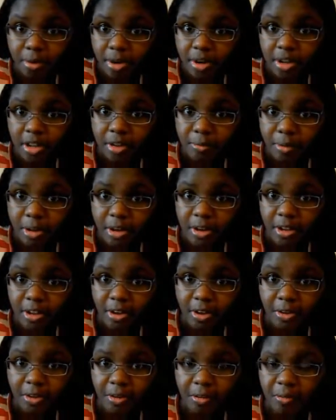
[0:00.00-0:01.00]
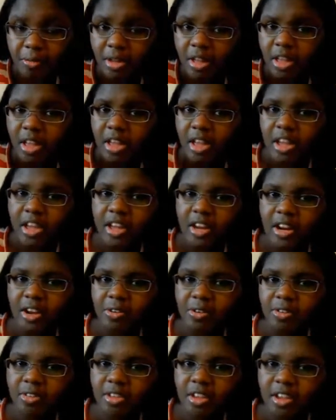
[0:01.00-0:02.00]
bring that money home. And
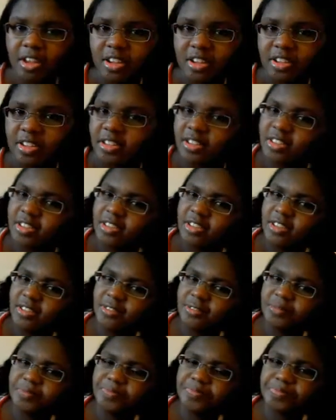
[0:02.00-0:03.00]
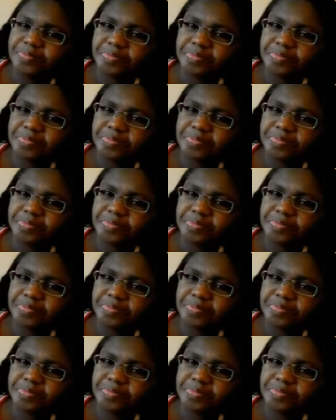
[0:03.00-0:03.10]
I was like, uh.